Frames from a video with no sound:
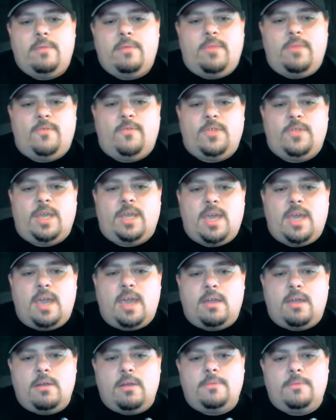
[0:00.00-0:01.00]
But for the
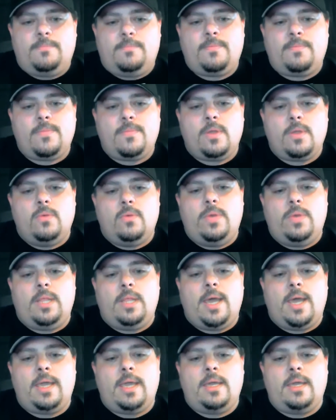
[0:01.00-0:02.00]
Kanger, we
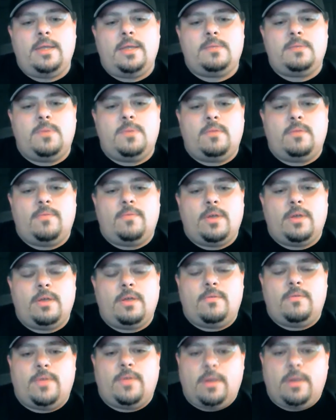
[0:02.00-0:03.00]
like it. It's been
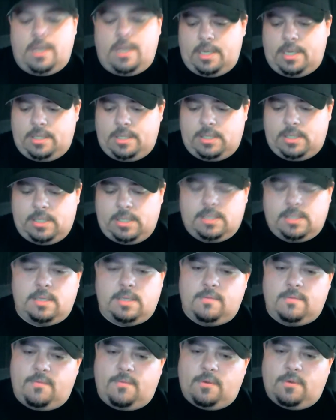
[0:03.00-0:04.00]
very, very consistent for